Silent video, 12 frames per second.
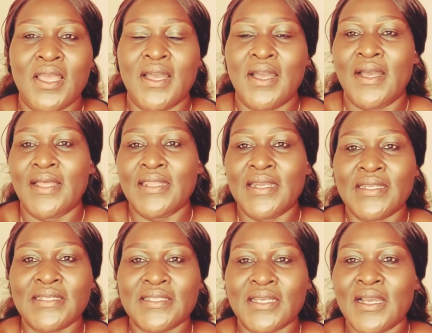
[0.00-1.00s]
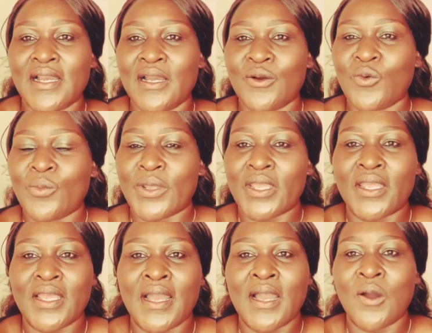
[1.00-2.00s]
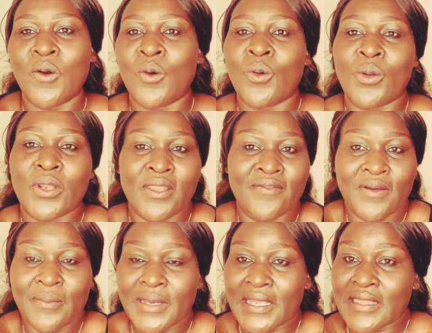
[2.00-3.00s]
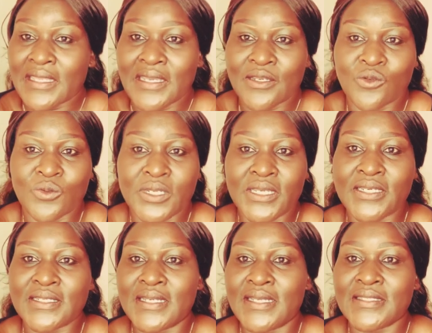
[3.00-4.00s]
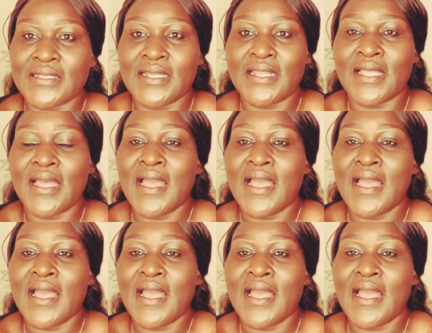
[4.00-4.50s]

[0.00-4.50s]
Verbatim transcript: uh, the late Njenga Karume, how the family, I think, to date, they're still